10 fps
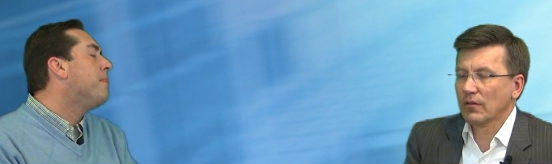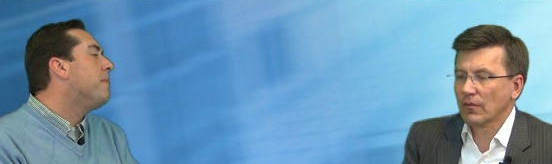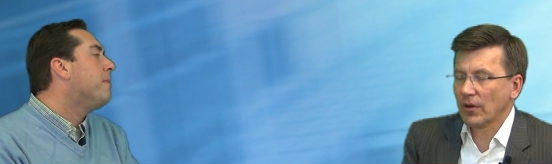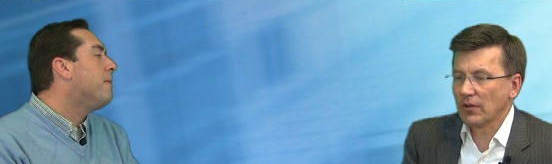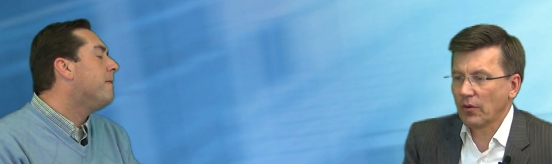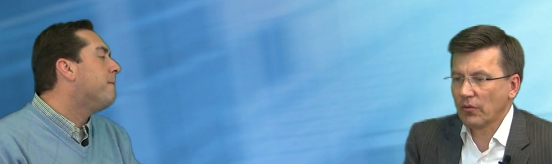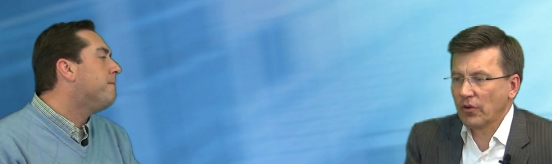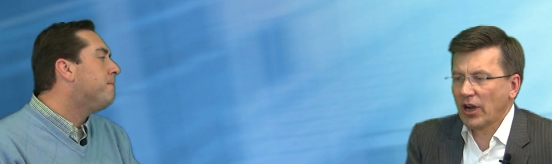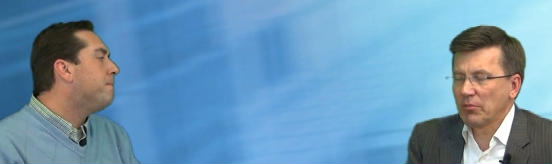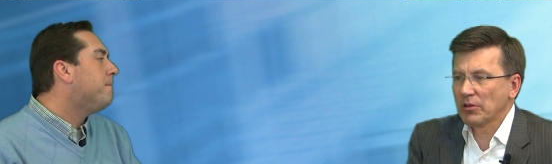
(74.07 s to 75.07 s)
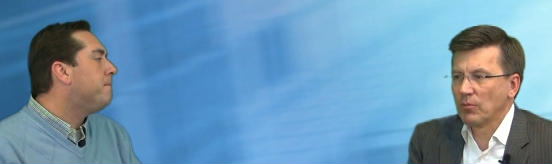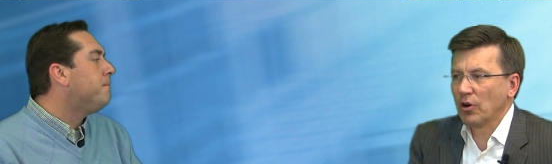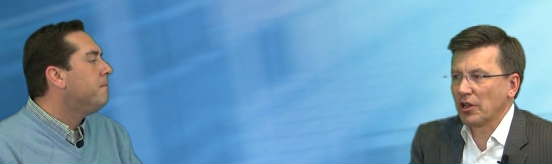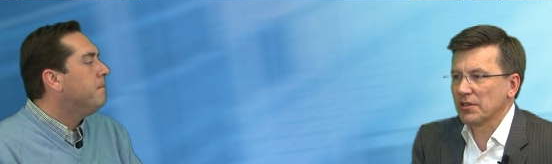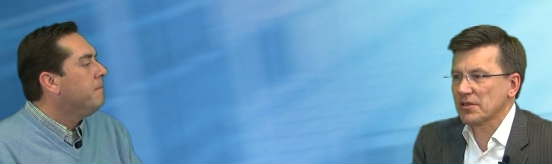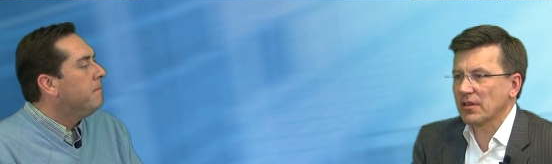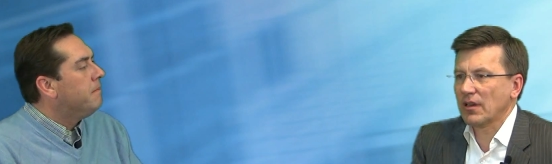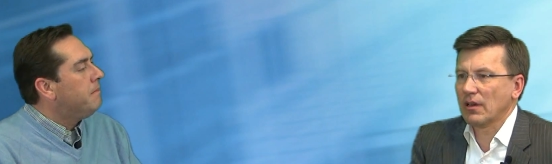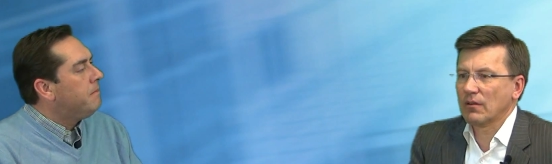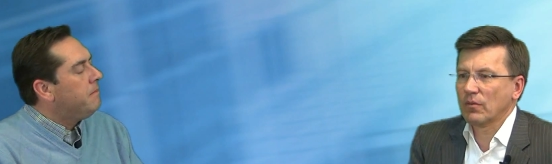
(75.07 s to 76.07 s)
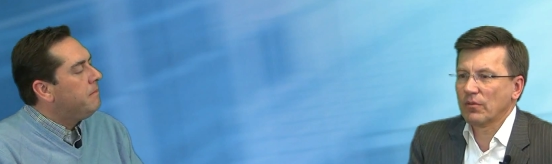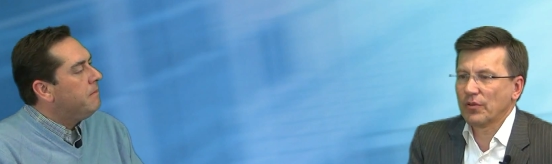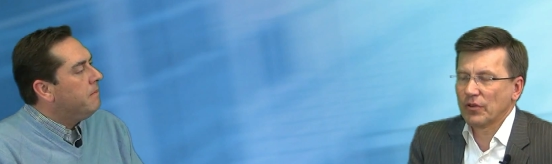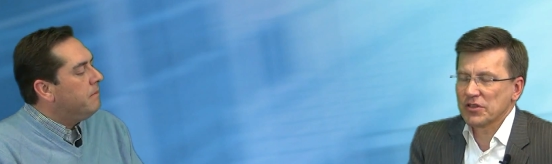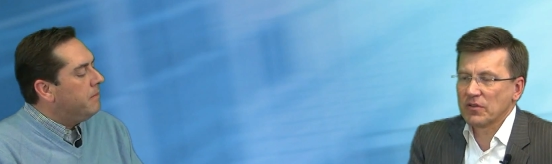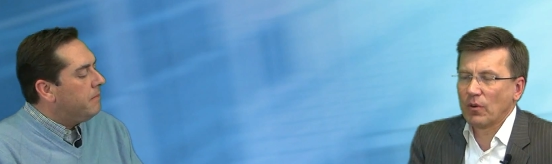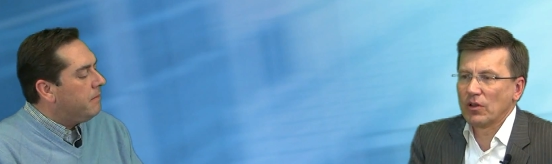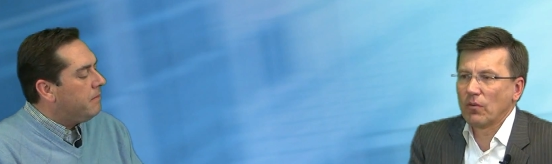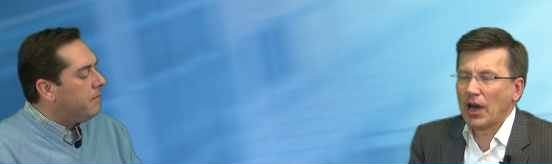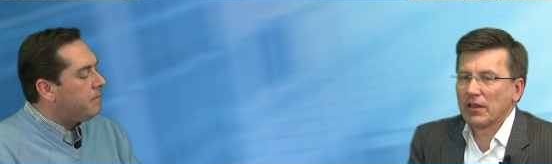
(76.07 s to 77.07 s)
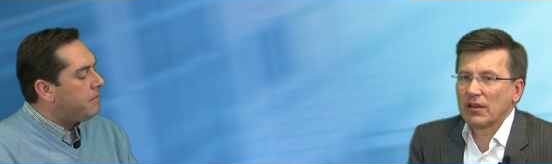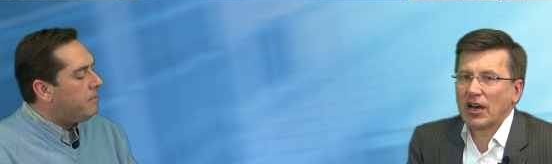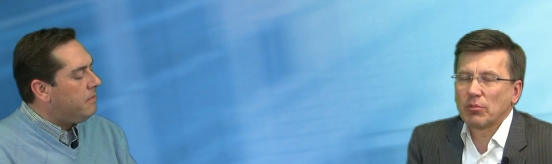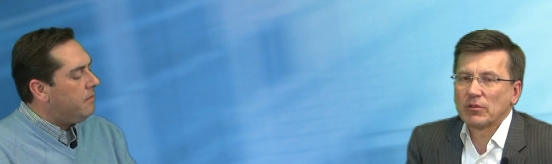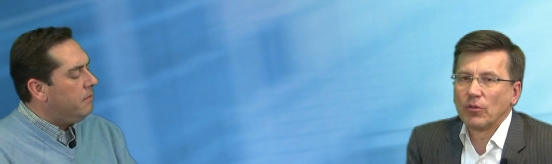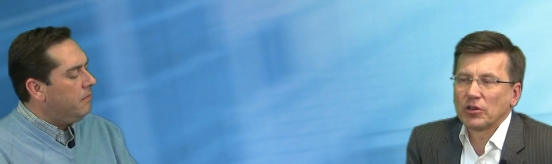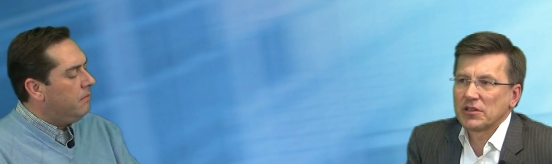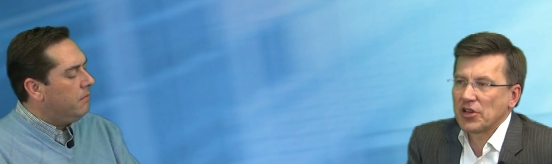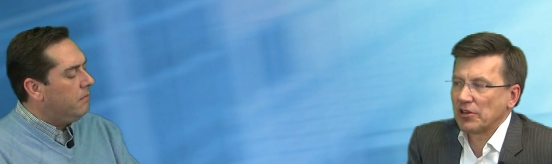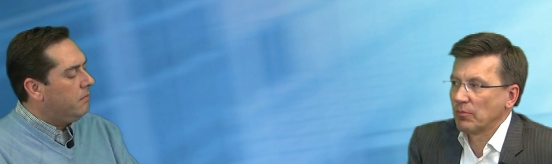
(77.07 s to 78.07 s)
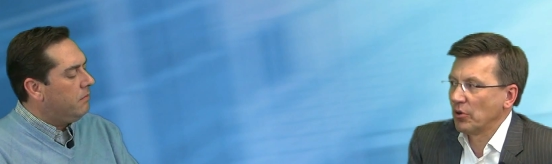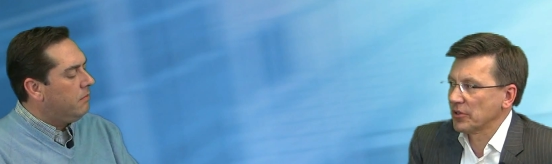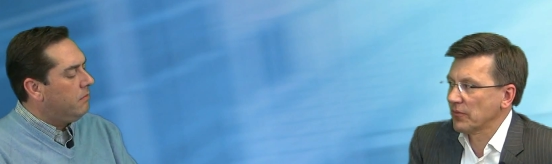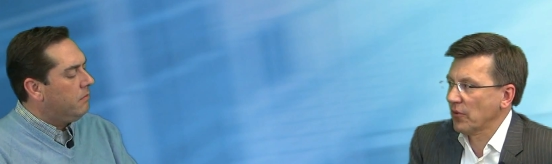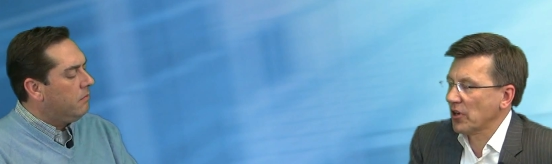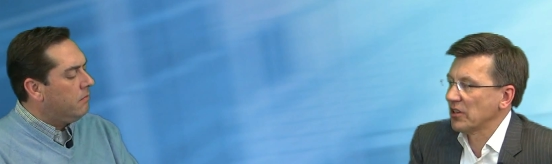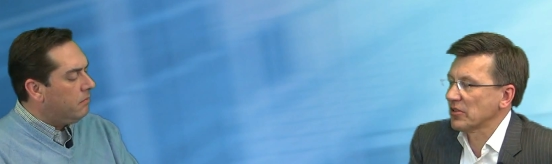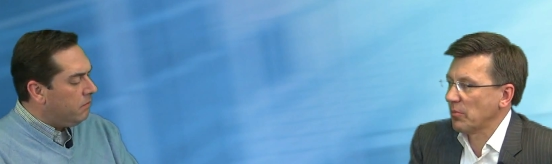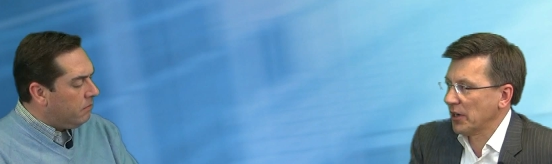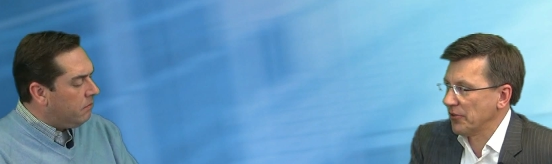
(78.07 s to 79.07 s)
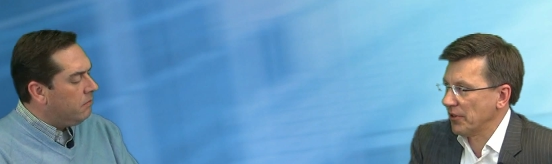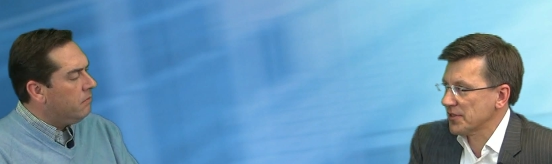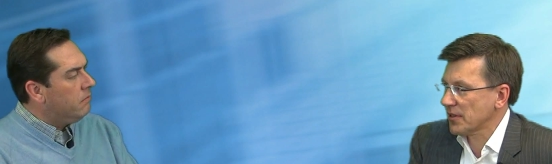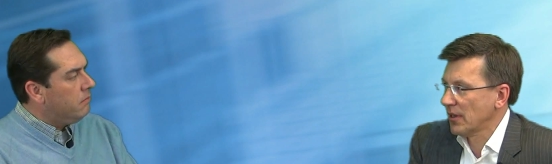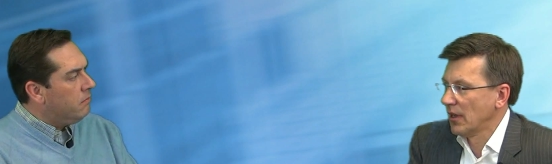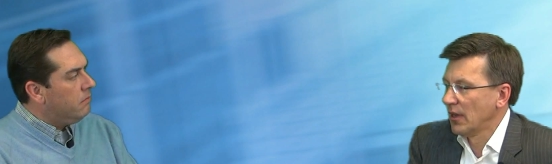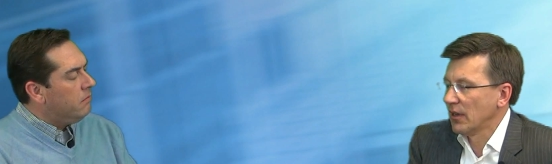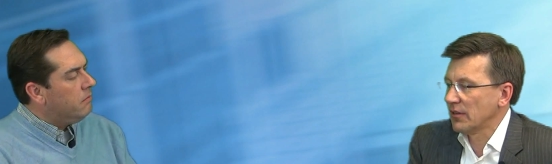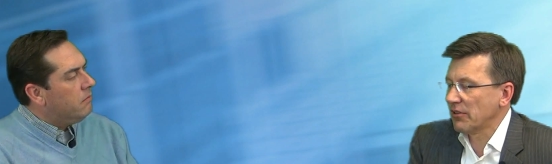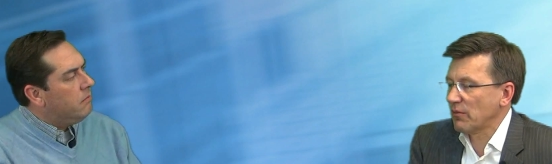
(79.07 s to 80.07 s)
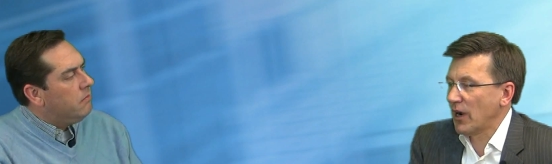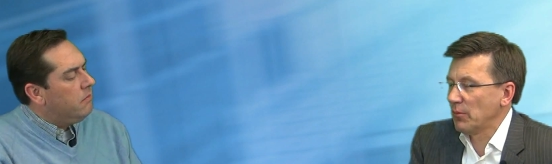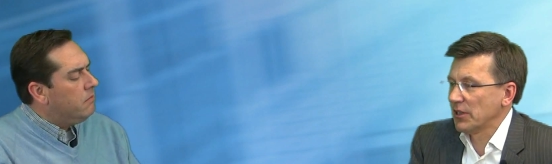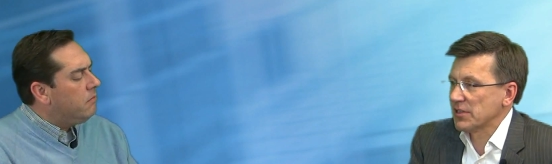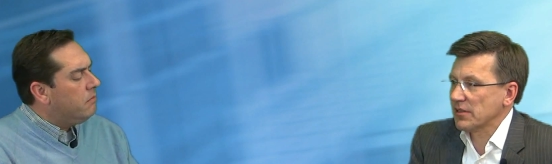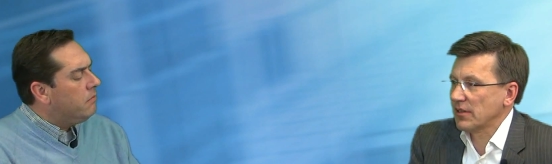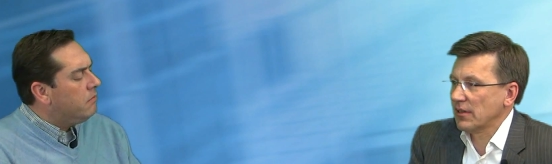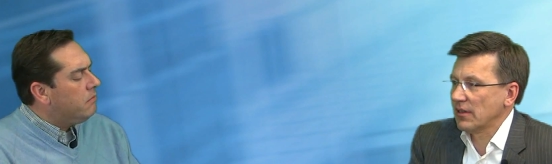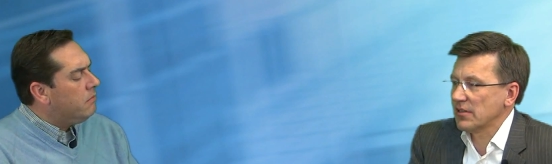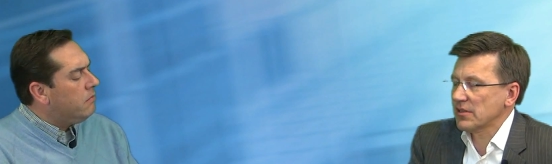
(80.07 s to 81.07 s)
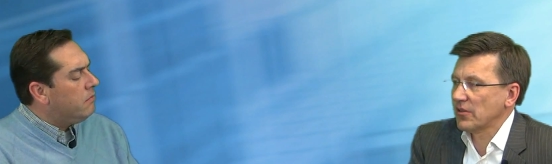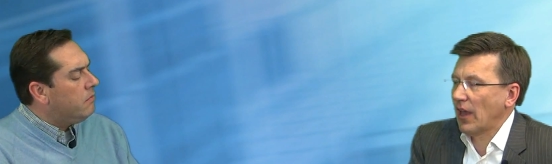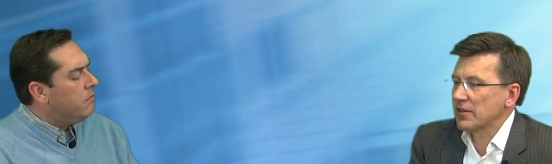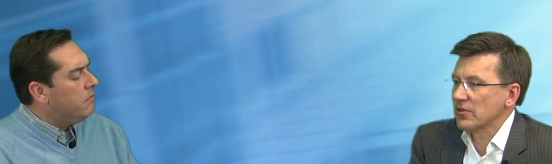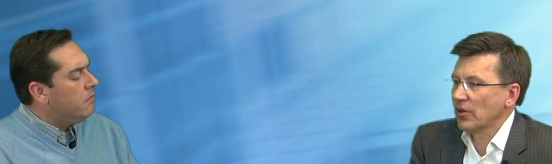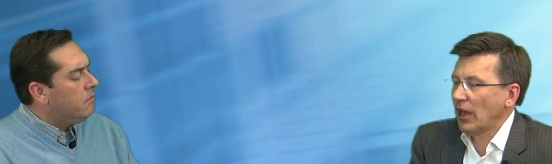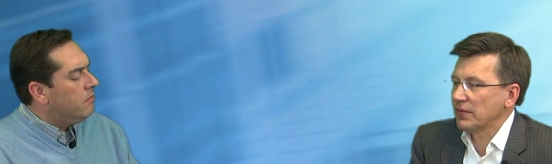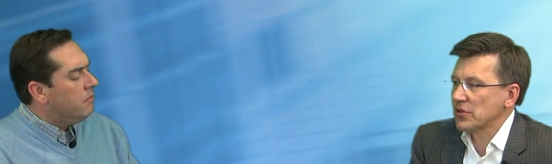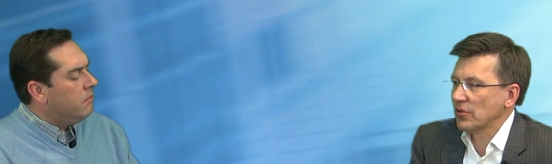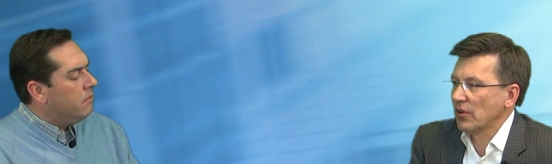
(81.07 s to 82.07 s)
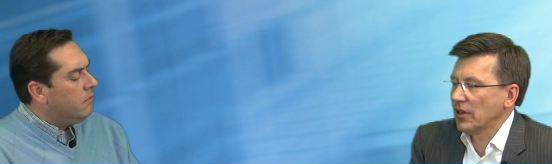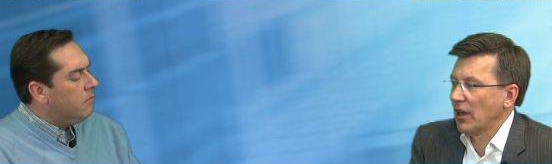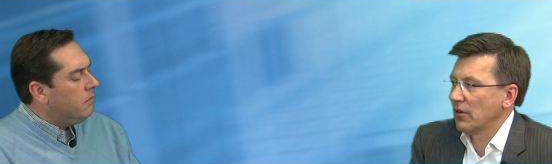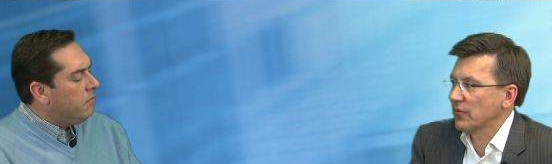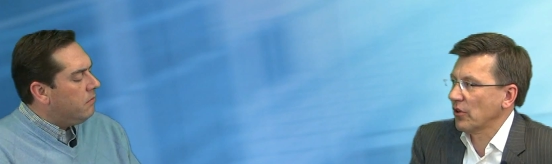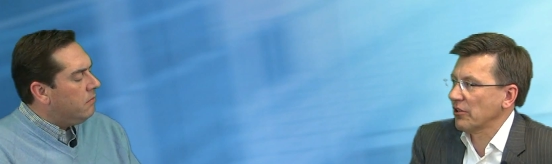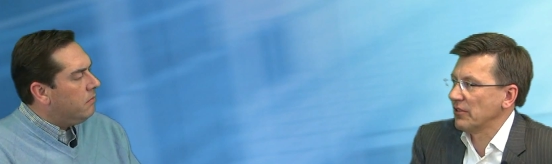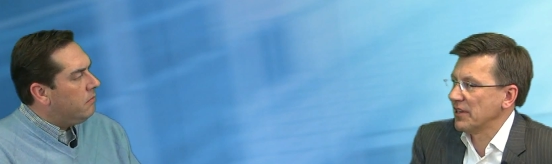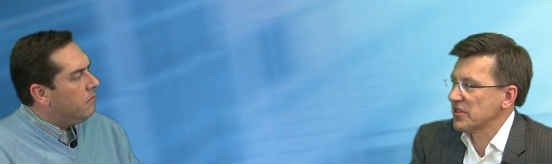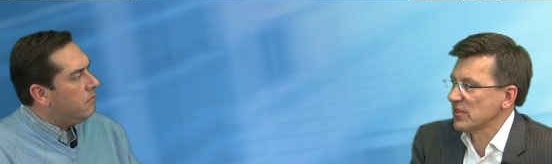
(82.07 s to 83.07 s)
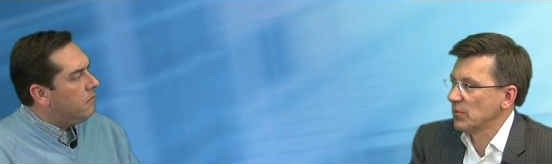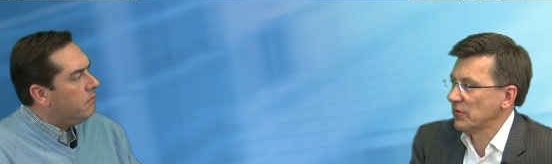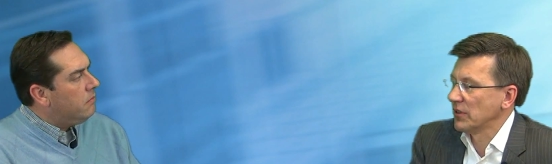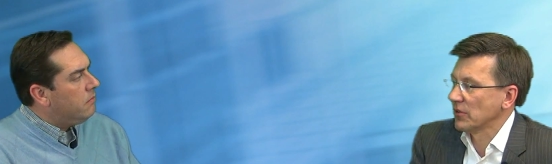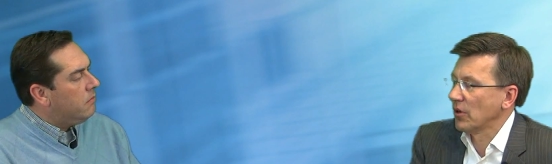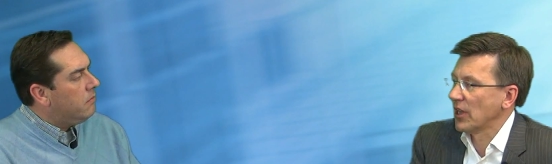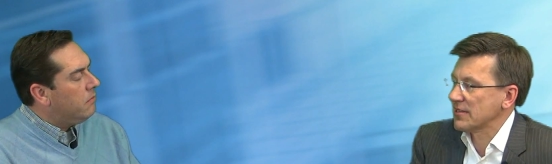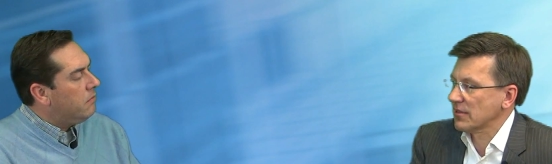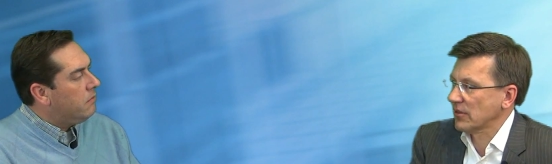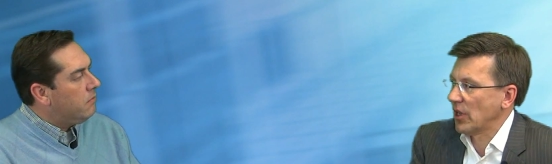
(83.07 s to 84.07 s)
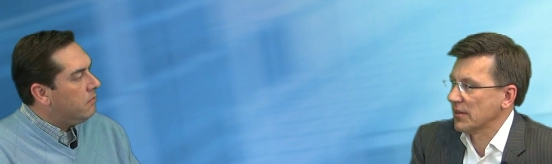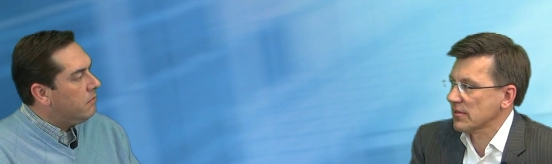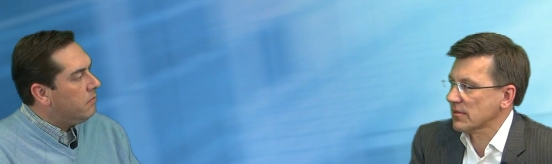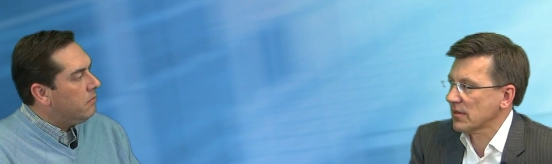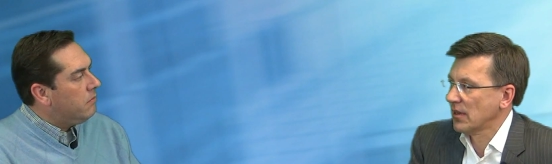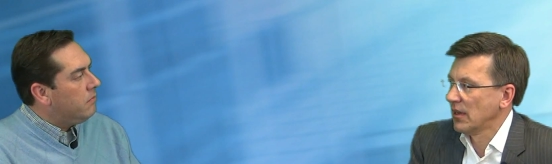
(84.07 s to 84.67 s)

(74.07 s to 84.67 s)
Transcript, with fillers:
Speaker 1: Well, for, for hybrid models, uh, first of all, why hybrid models are important for counterparty risk? The requirement is that you have to account for correlations between all asset classes.